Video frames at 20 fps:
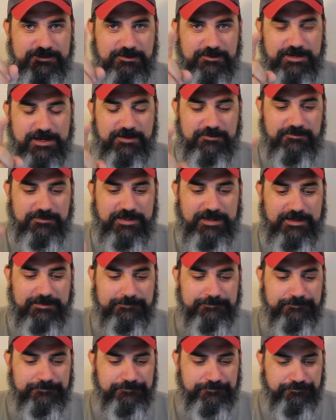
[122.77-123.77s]
so look out for
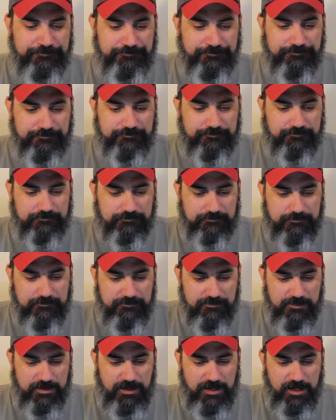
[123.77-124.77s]
that.
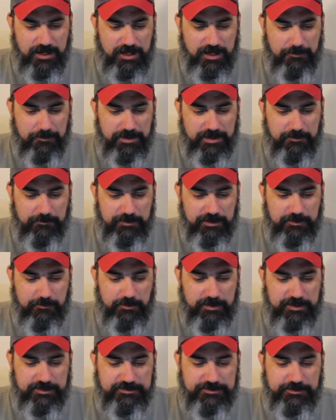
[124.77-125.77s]
Uh, but I really
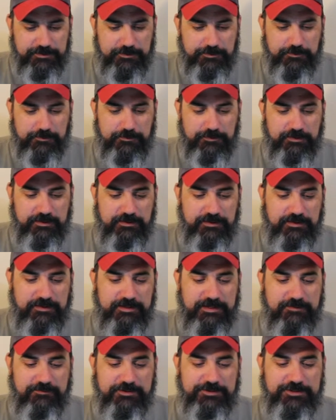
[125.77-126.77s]
wanted to
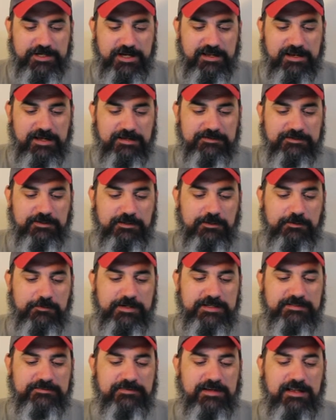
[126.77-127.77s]
give a shout out to
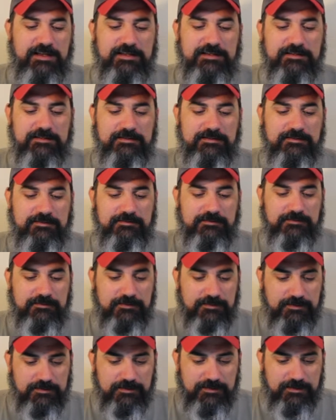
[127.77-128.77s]
Luis Valent
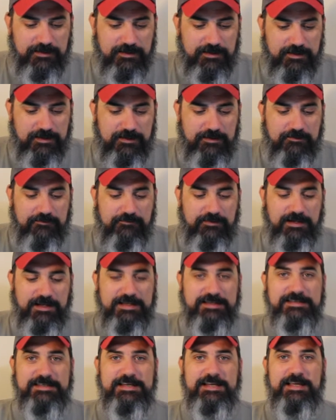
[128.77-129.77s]

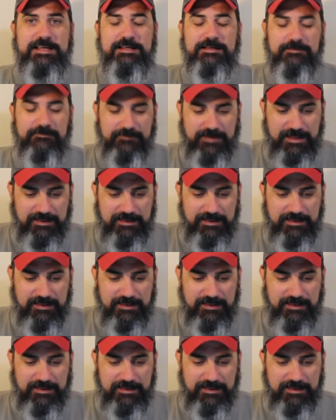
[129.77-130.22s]
Valenti.